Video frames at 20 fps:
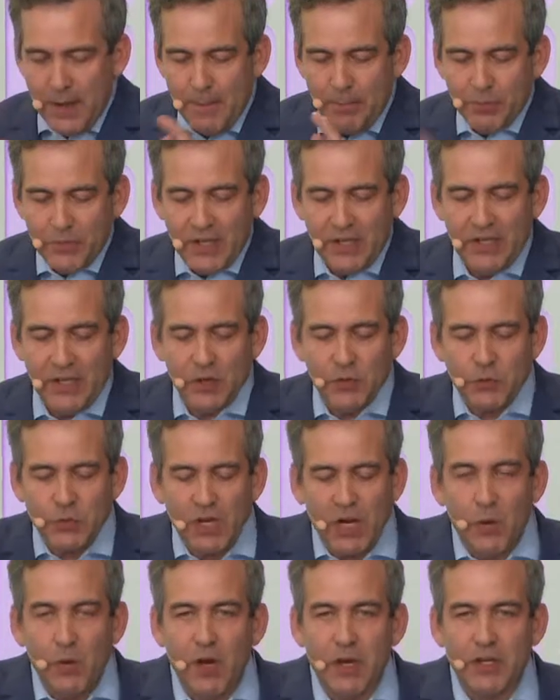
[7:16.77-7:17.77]
And here's
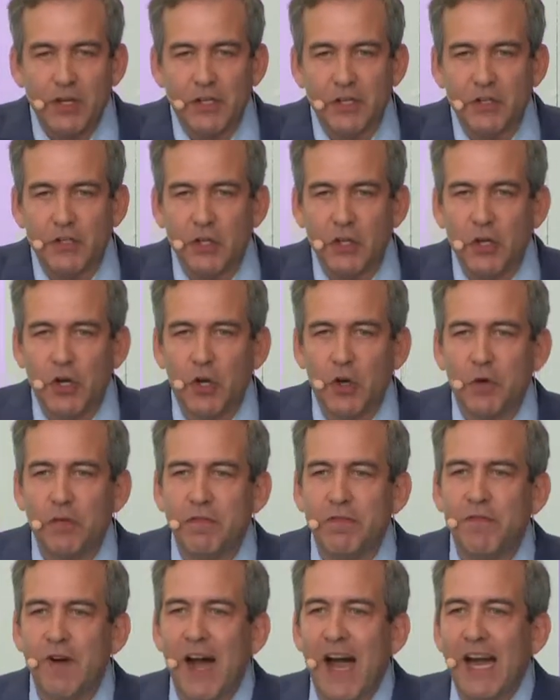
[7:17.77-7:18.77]
what I want you to do.
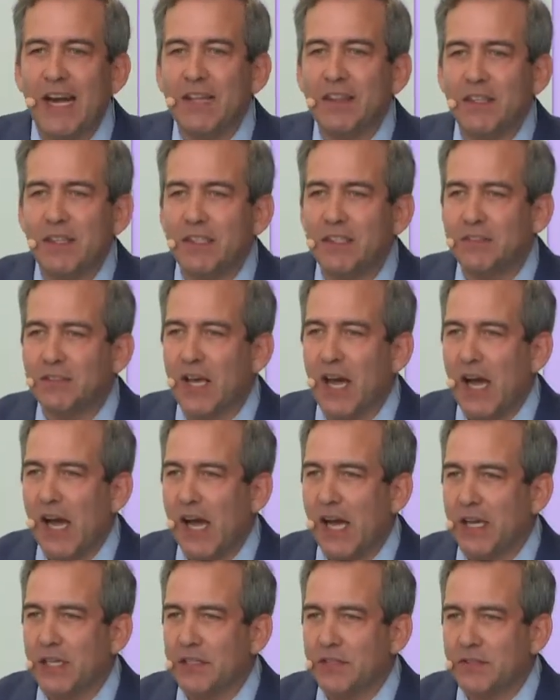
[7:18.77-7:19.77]
Find these
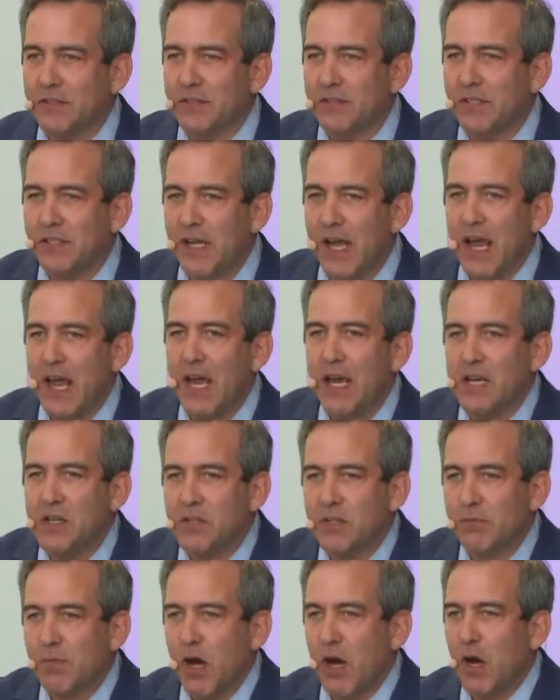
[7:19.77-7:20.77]
guys today,
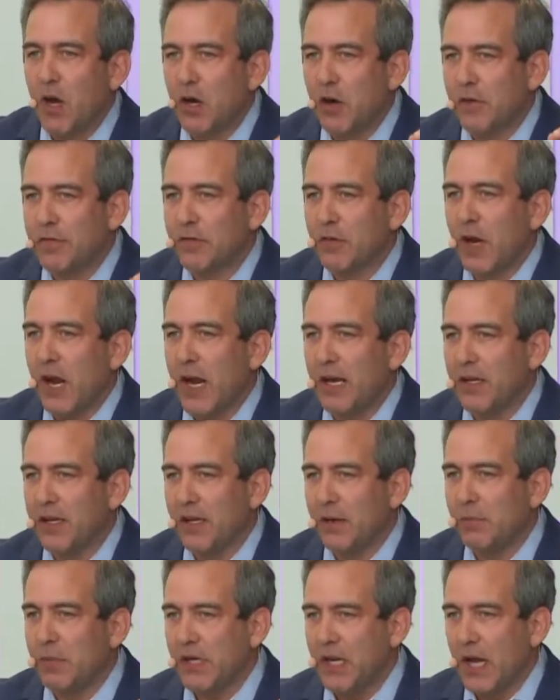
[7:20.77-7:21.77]
tomorrow,
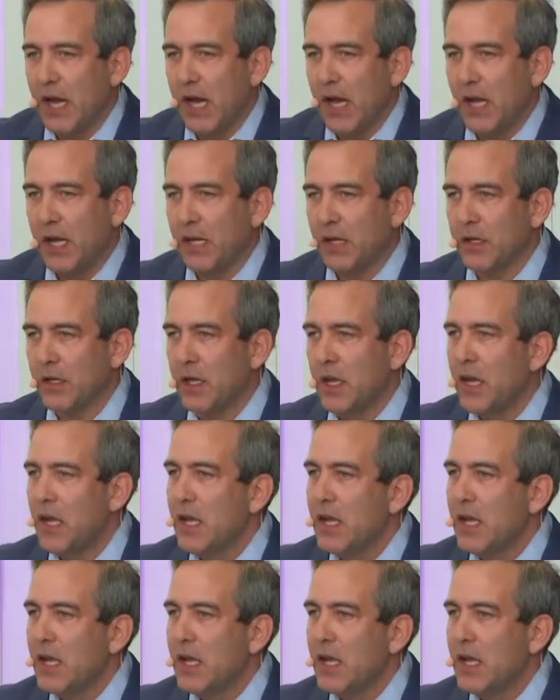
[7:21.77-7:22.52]
Friday, and beyond,